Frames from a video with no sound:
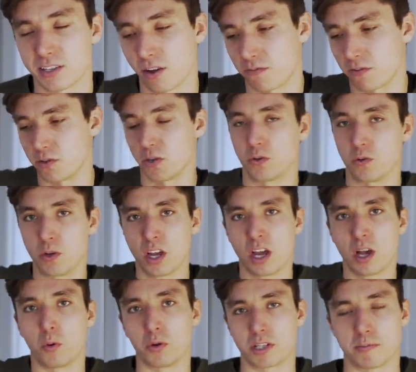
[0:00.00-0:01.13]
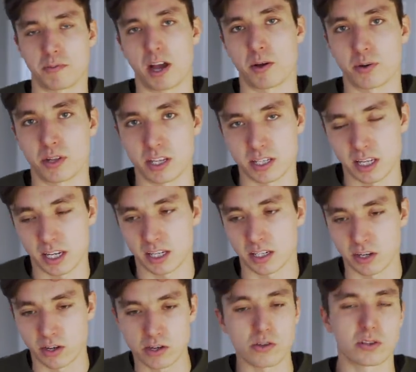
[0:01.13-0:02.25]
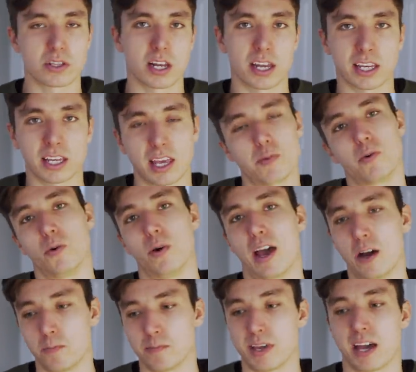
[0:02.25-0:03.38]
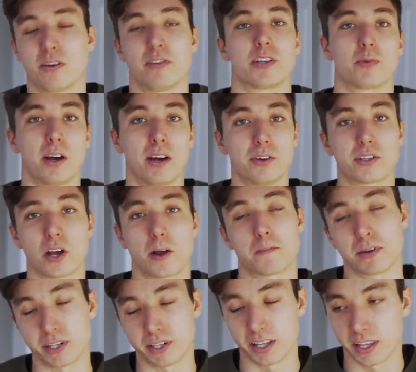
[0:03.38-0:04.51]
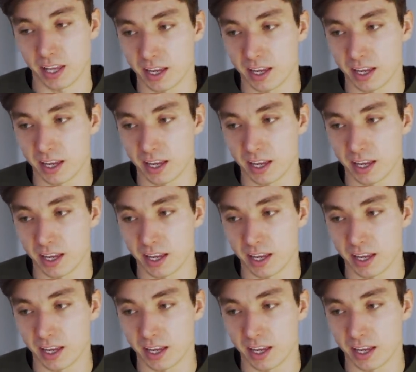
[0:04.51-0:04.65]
So if you do want to buy one of these things and you use the link, it will help me out as well. So I appreciate